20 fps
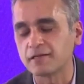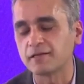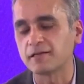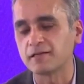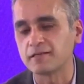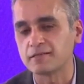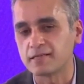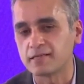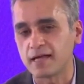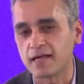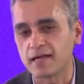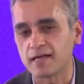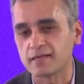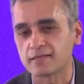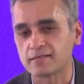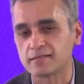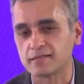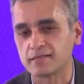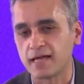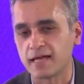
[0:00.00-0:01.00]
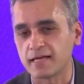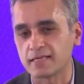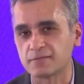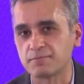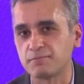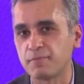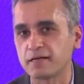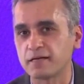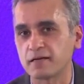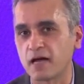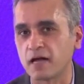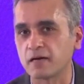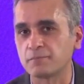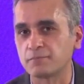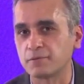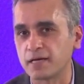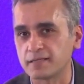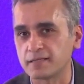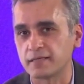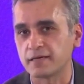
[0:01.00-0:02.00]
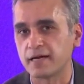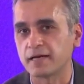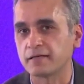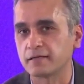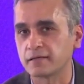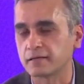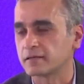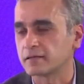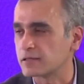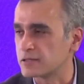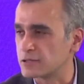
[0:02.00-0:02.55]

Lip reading: series has met unprecedented